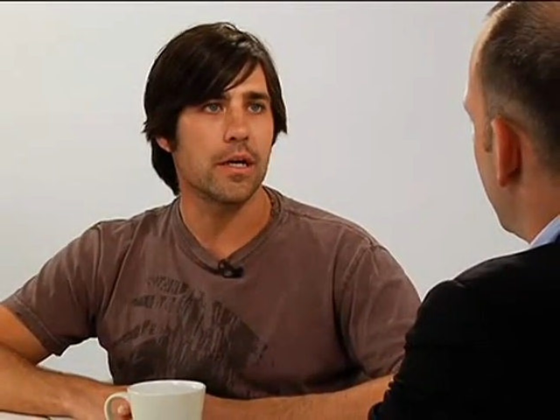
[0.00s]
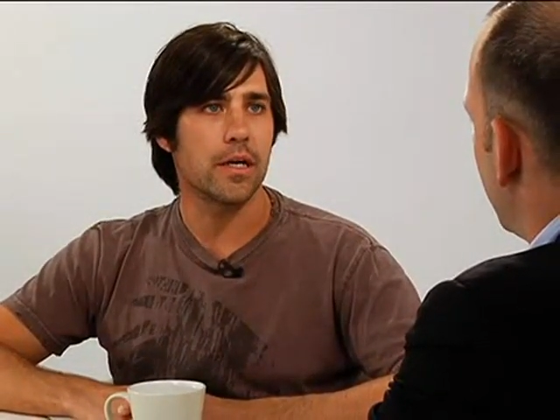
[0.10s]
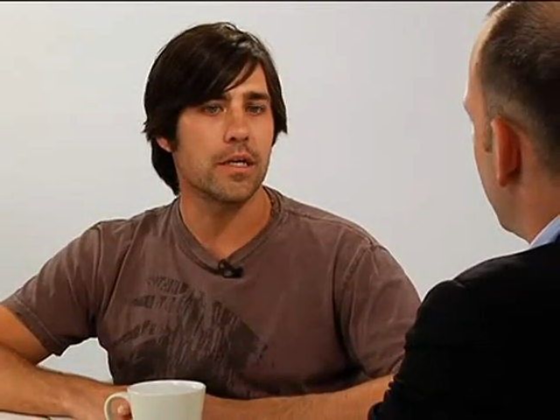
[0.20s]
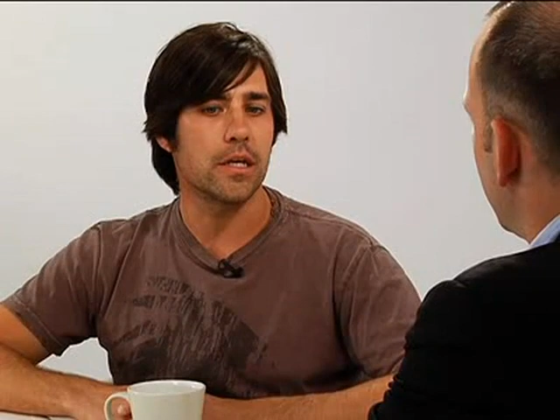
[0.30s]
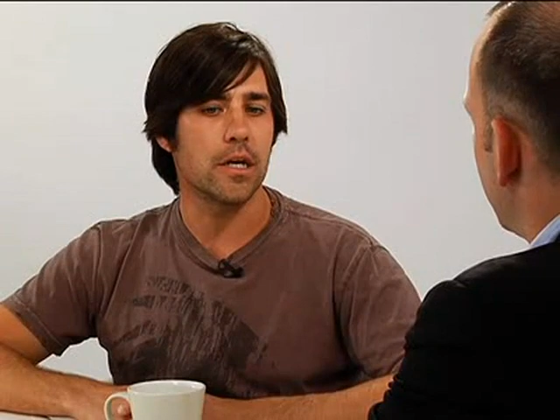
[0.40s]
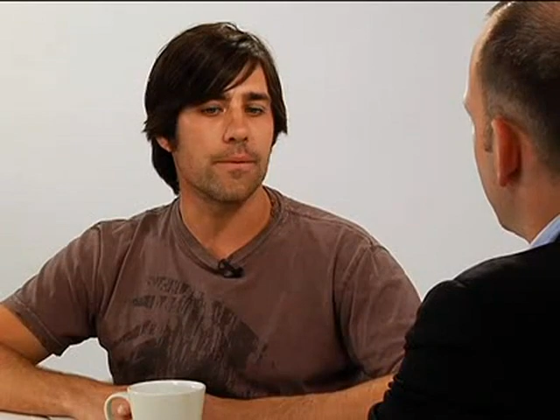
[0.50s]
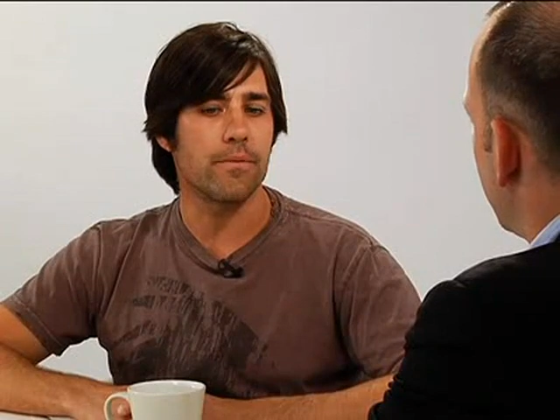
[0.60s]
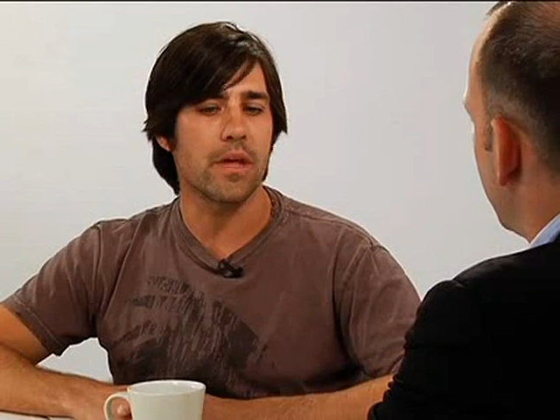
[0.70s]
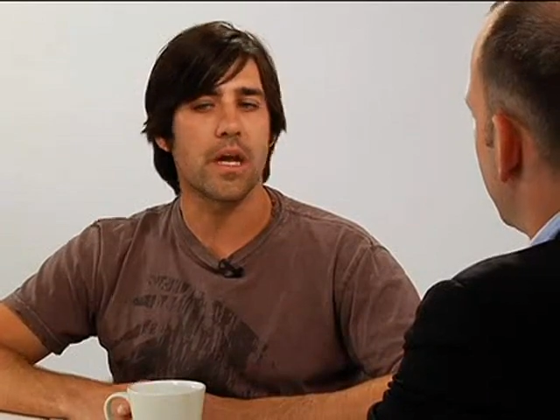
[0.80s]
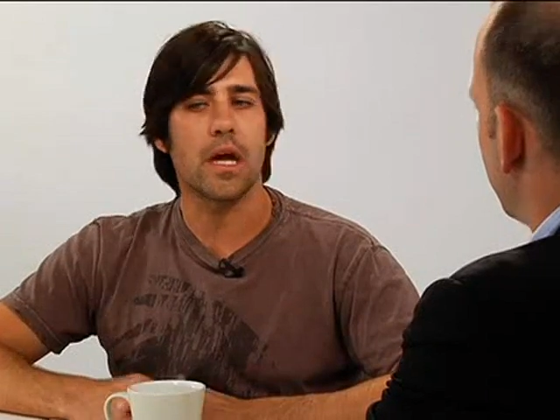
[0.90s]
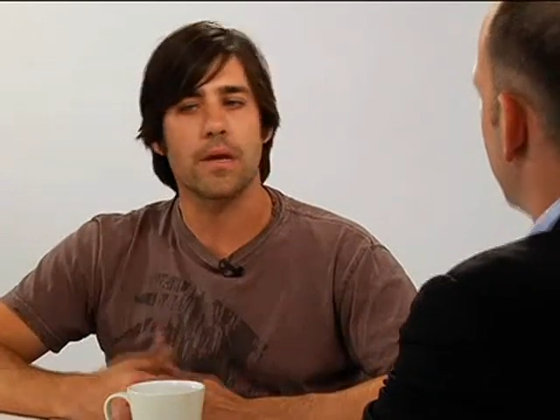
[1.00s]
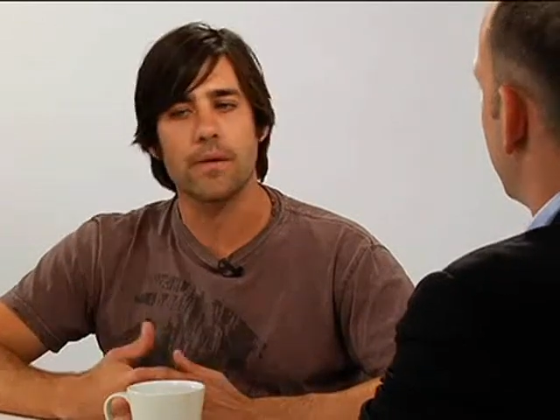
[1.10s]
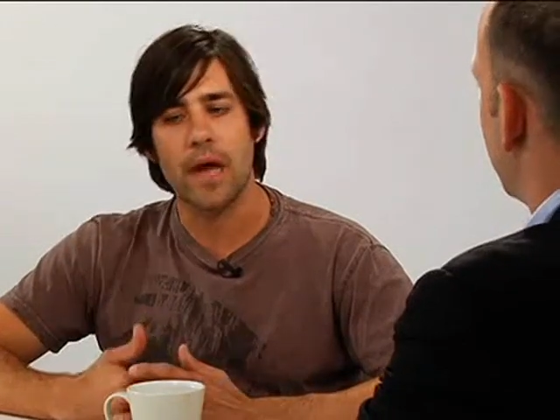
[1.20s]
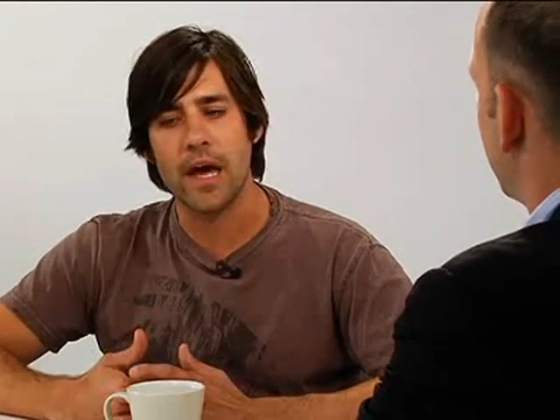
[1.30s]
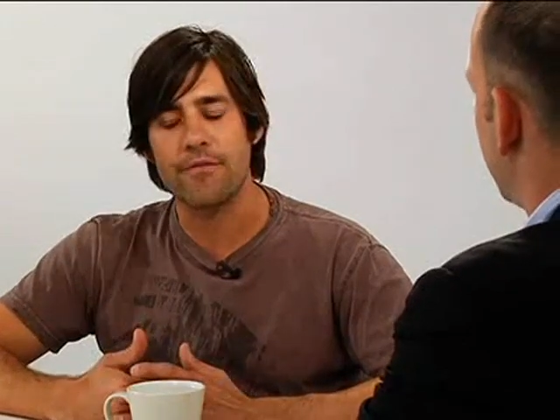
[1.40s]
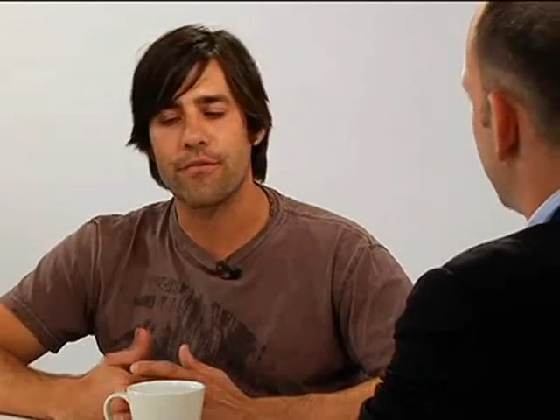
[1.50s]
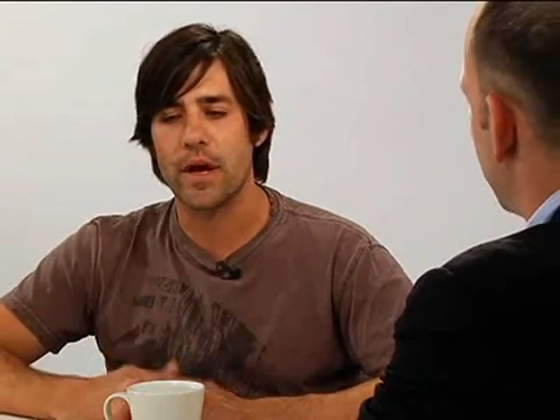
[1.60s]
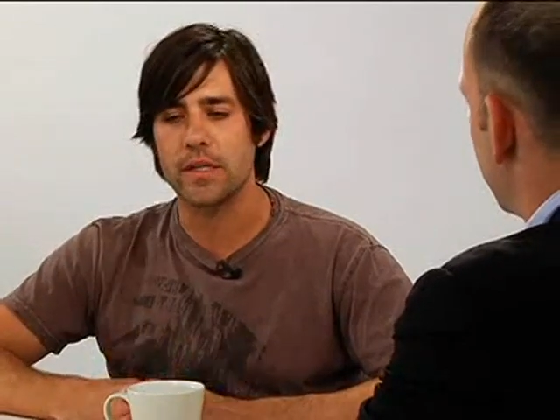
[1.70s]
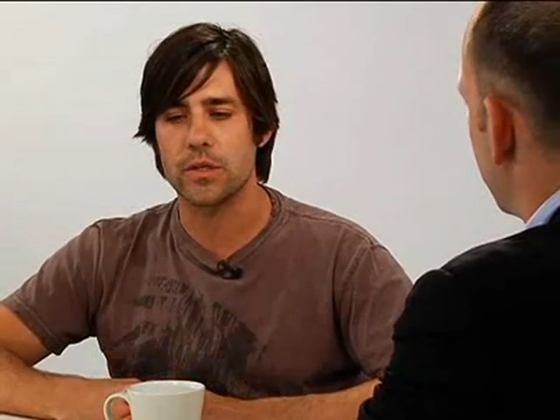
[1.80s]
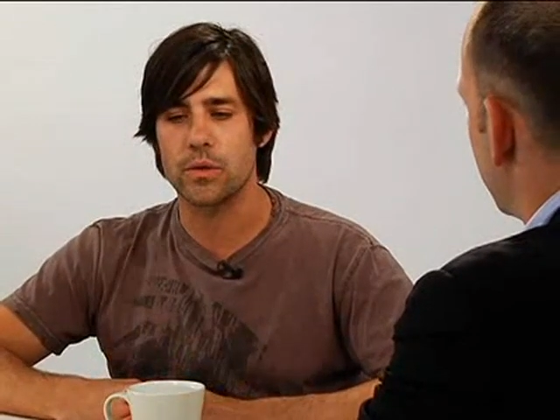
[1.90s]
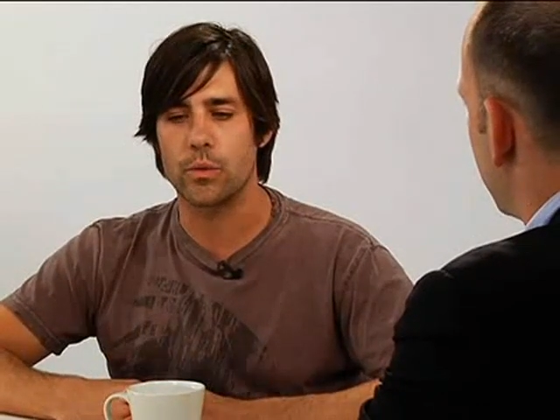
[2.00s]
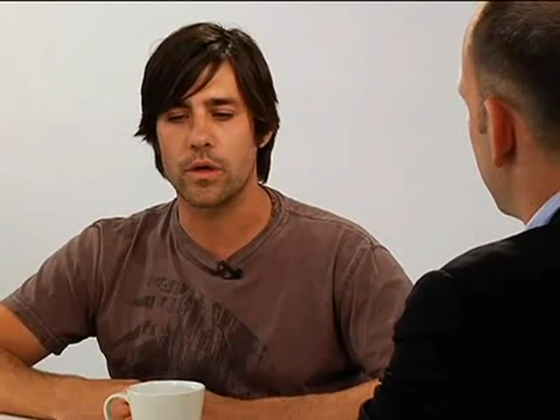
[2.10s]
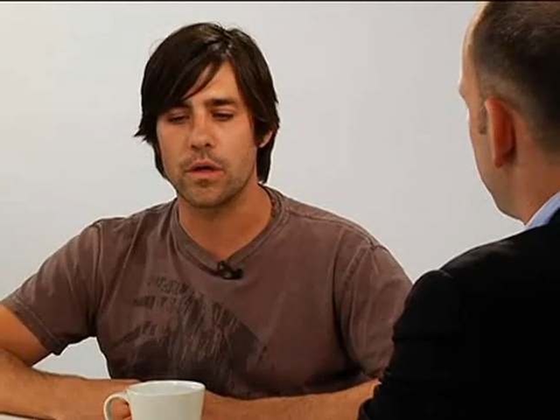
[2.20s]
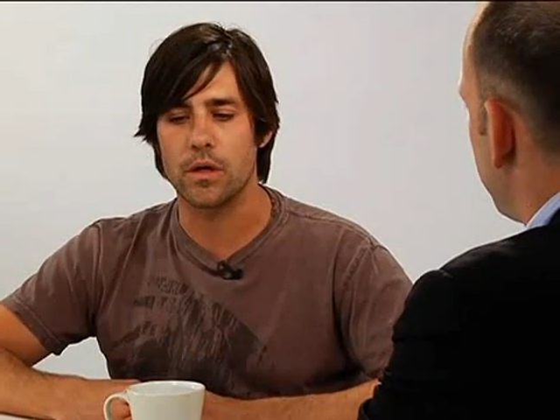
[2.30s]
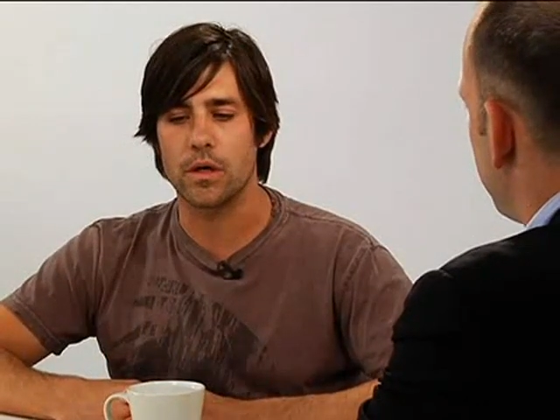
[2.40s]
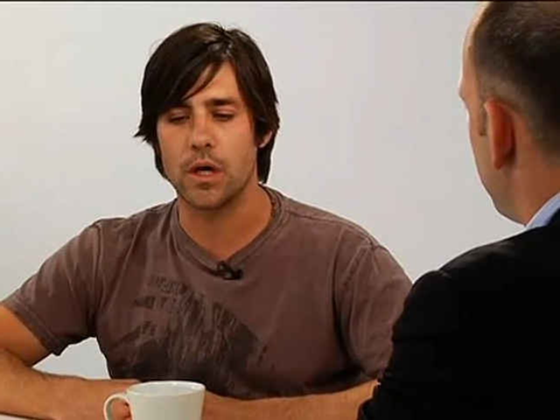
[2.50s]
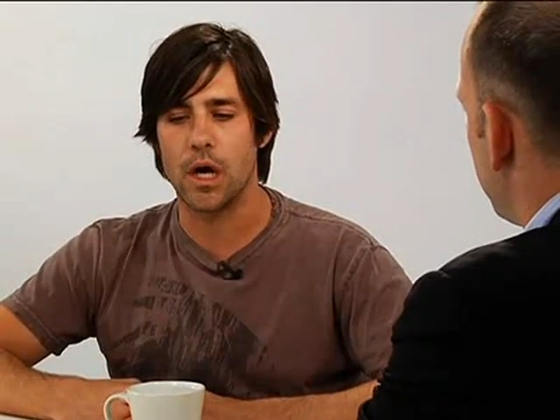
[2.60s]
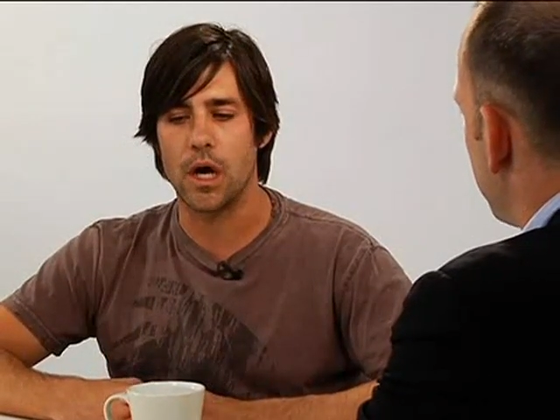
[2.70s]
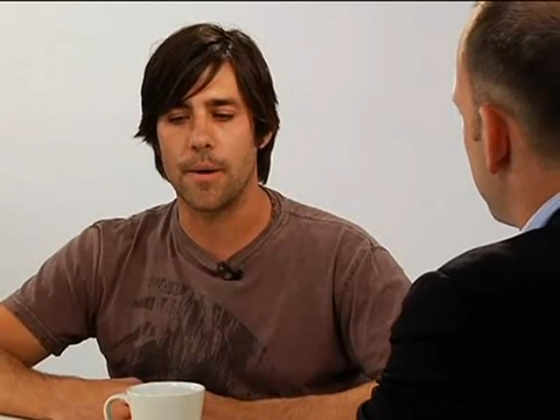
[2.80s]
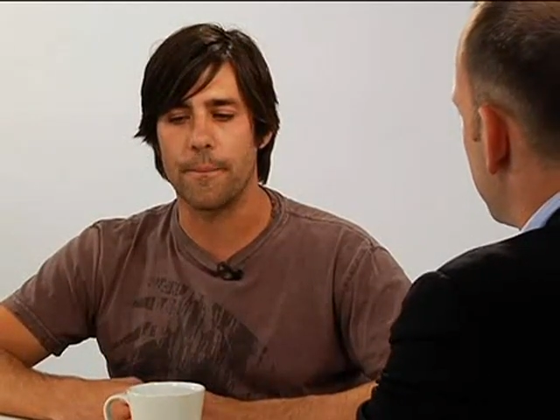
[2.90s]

And then I had friends who were